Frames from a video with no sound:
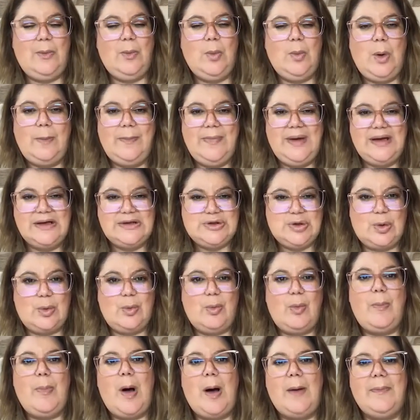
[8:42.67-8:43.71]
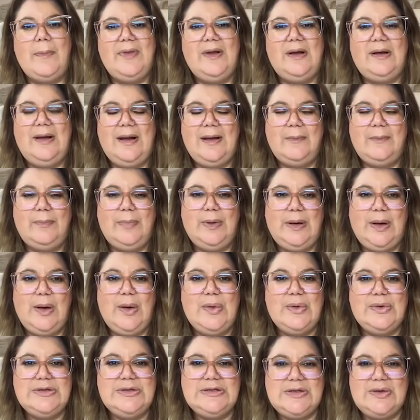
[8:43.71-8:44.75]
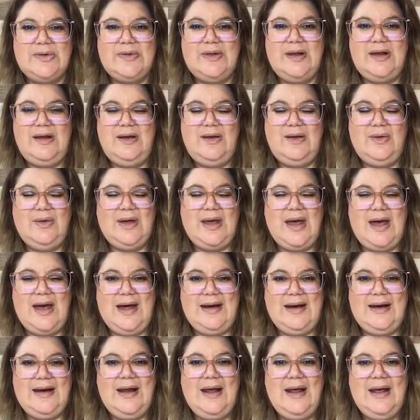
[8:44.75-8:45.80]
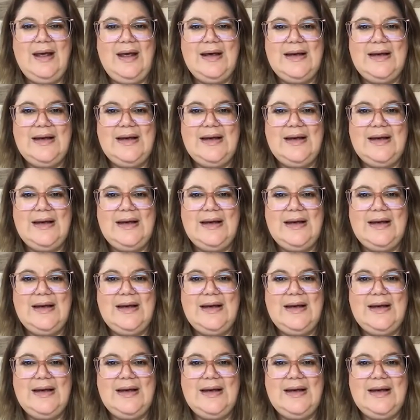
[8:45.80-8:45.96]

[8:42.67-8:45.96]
and we'll make sure we'll pop the link below so that you can